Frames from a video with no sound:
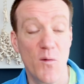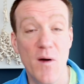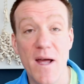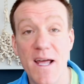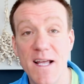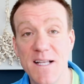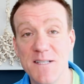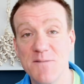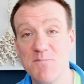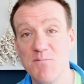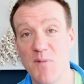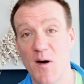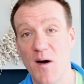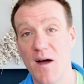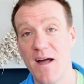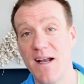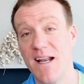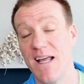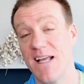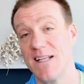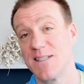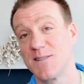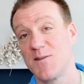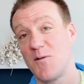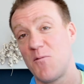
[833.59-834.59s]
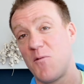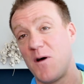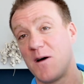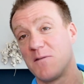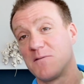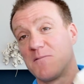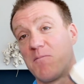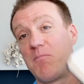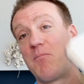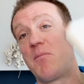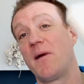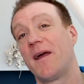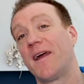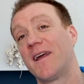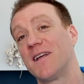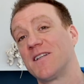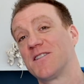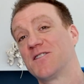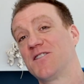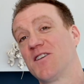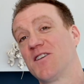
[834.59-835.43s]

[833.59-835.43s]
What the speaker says: Here's mine. It's the world's biggest